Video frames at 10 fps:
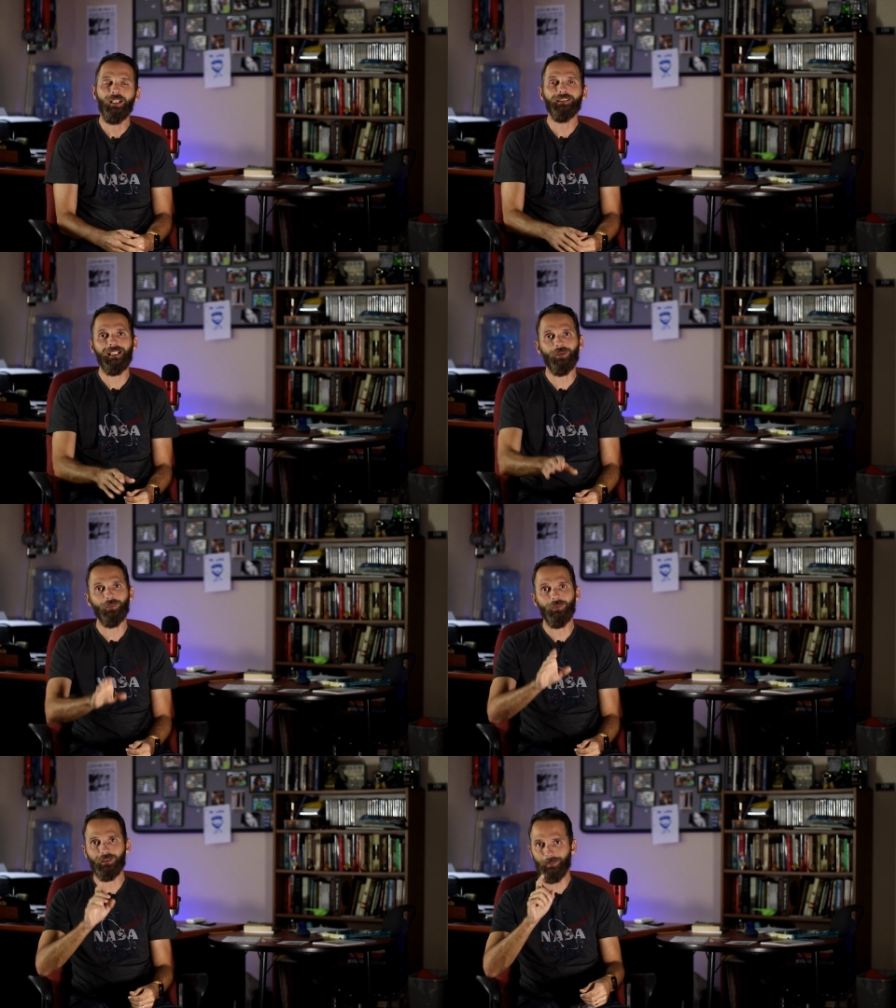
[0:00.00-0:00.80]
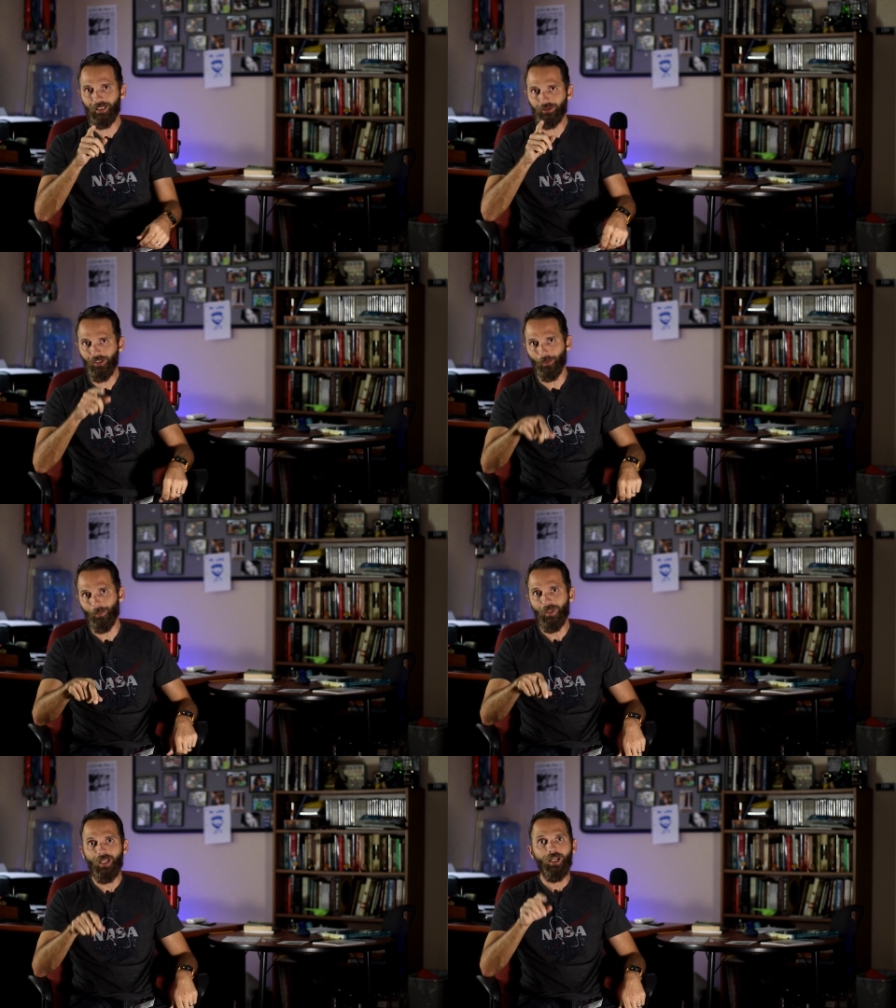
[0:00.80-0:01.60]
Now, what about you?
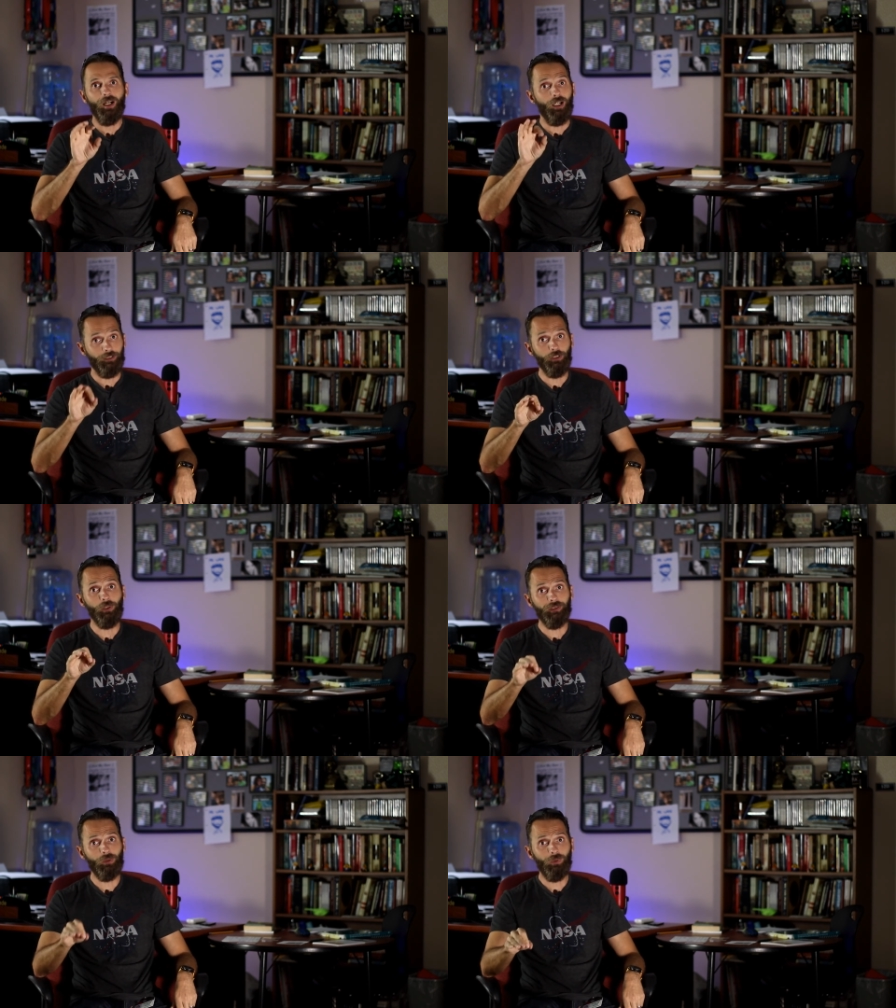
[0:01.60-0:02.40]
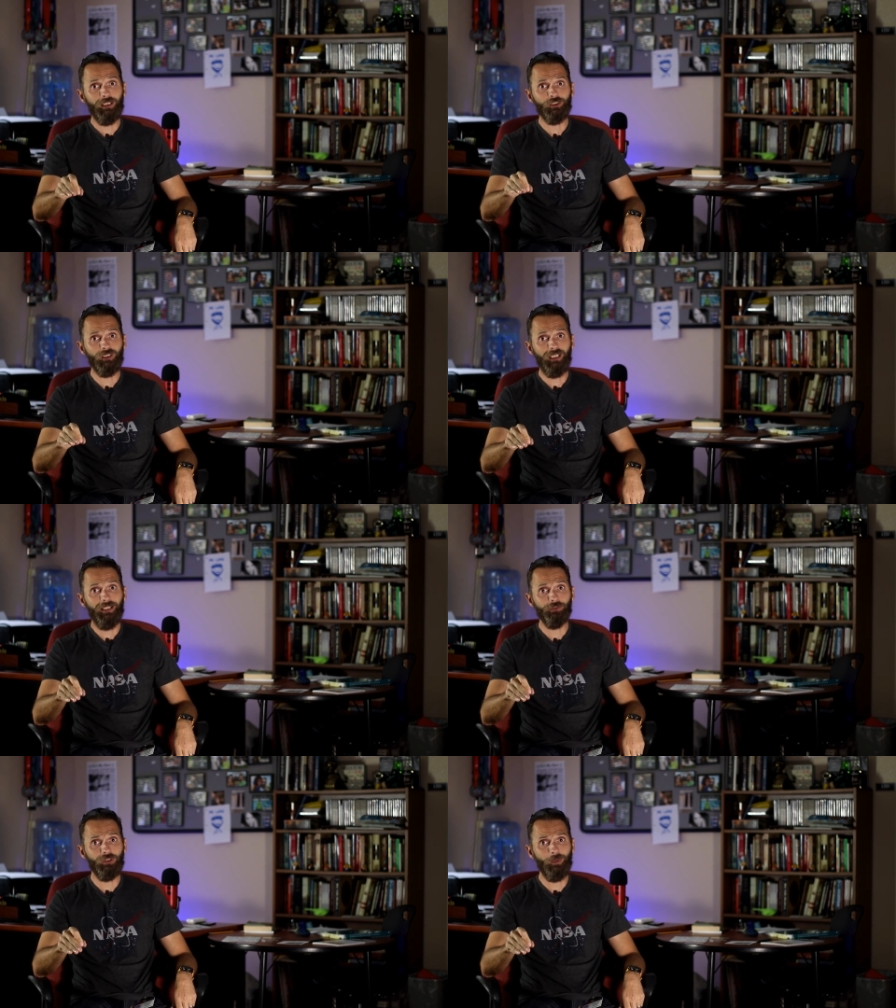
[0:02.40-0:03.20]
Are you going to watch the
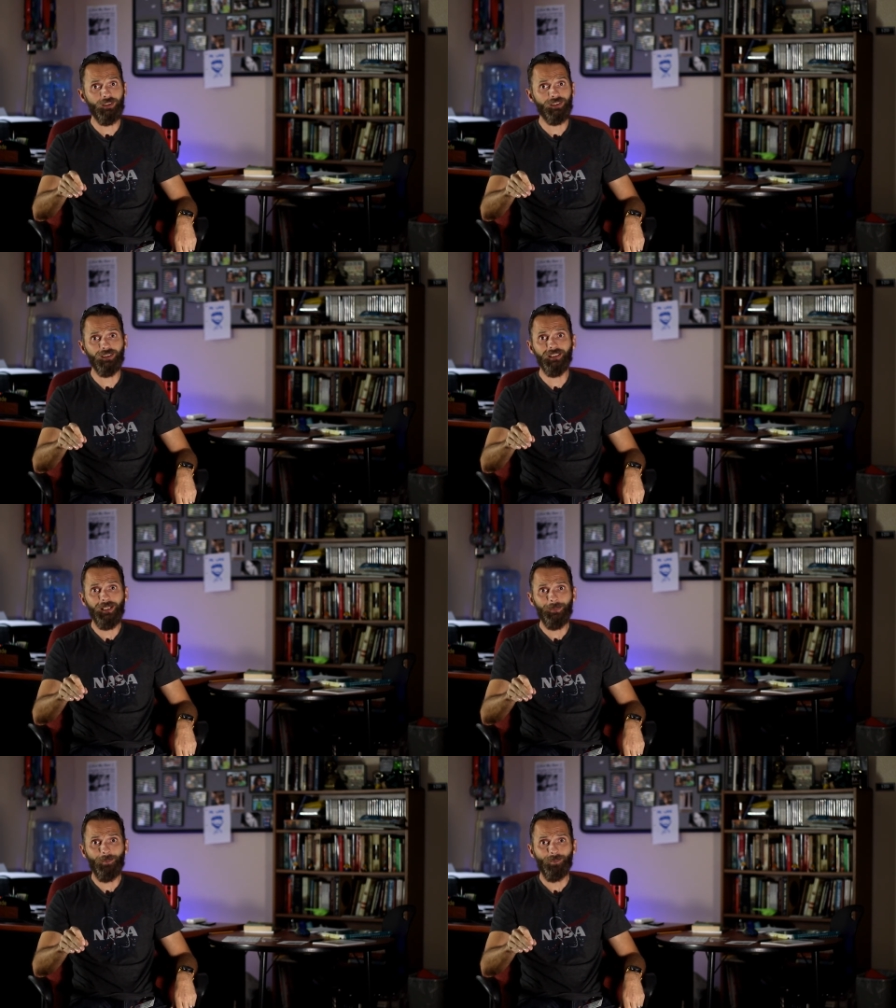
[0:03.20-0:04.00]
live stream on Sunday?